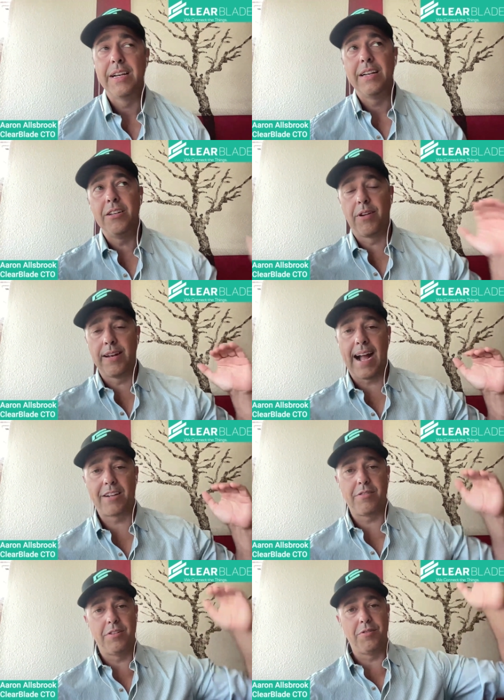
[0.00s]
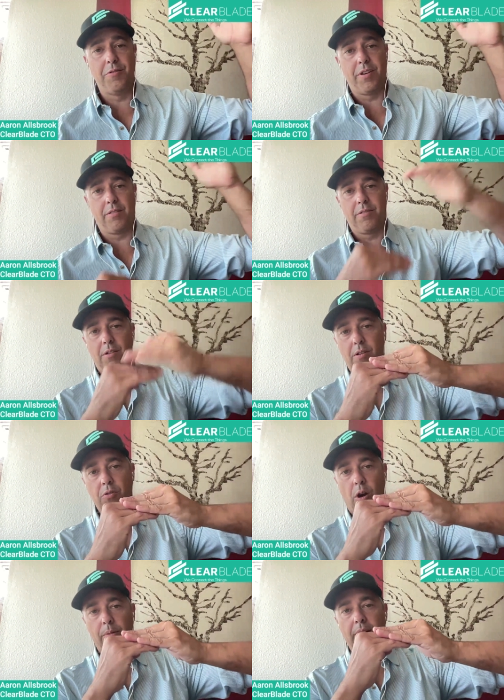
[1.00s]
you can actually do the
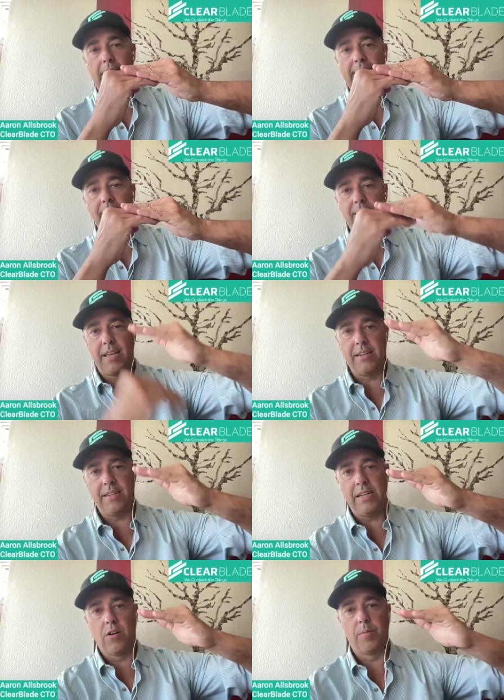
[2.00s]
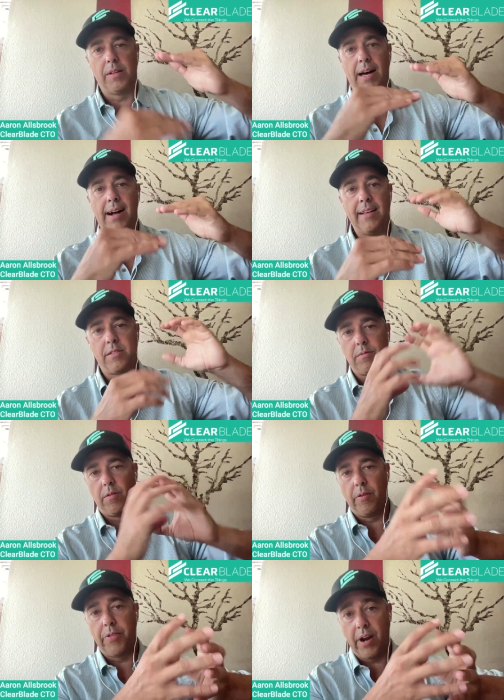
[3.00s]
normalize and denormalize
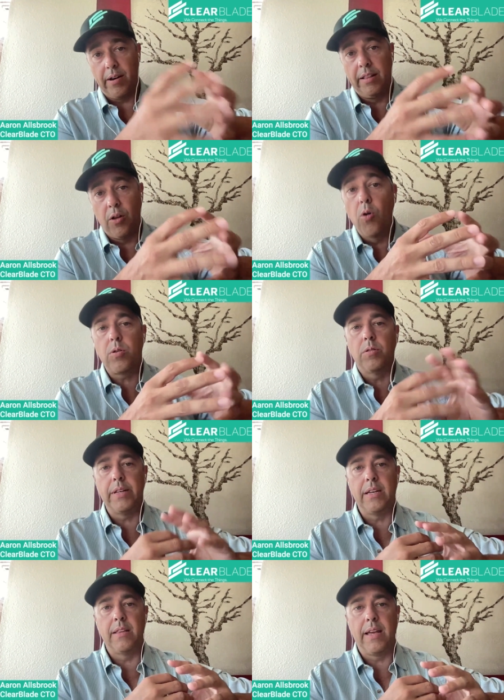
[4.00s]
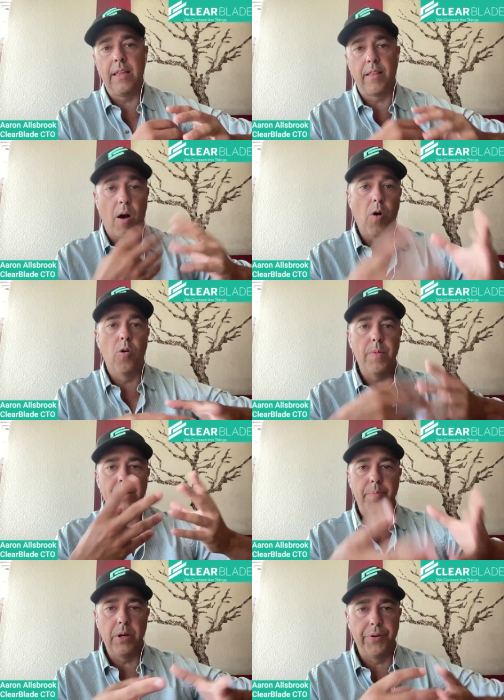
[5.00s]
there locally in the home, in
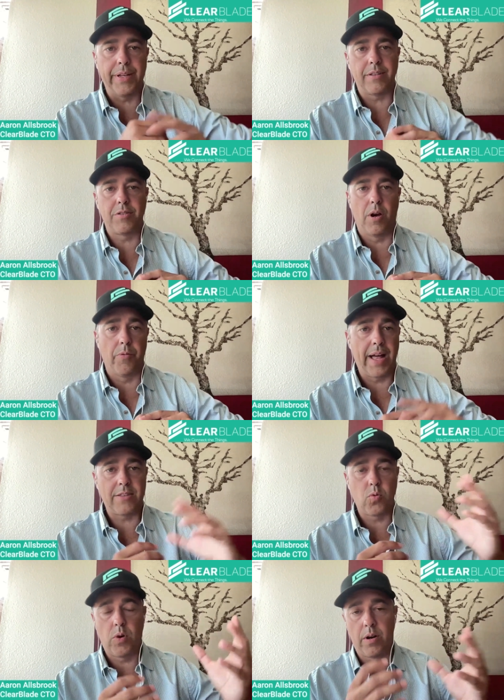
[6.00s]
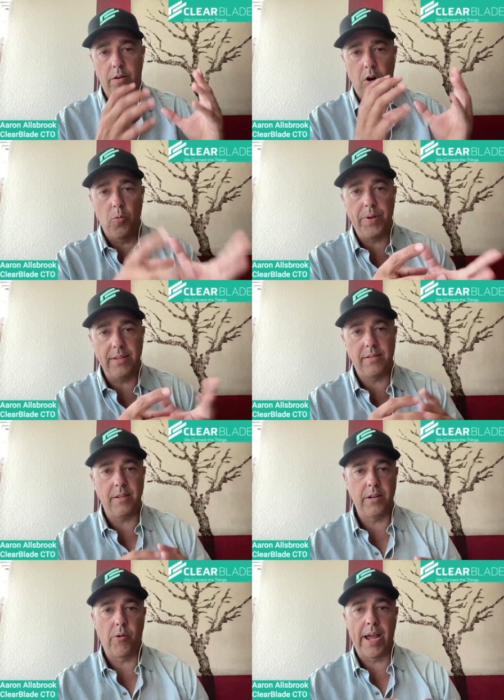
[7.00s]
the building. So that's where an
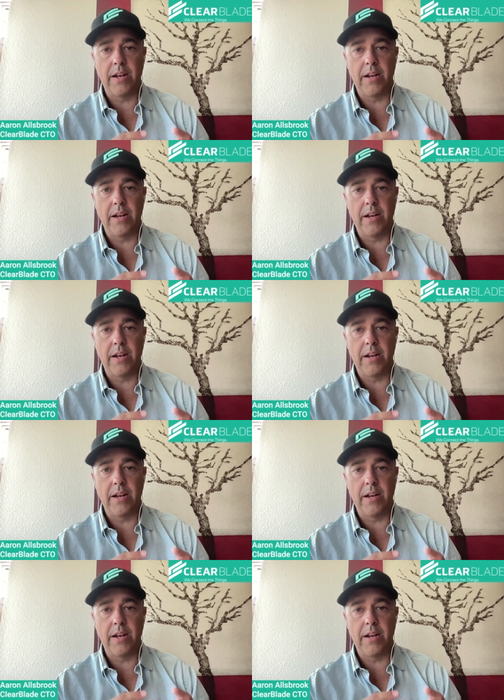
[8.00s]
OPC-UA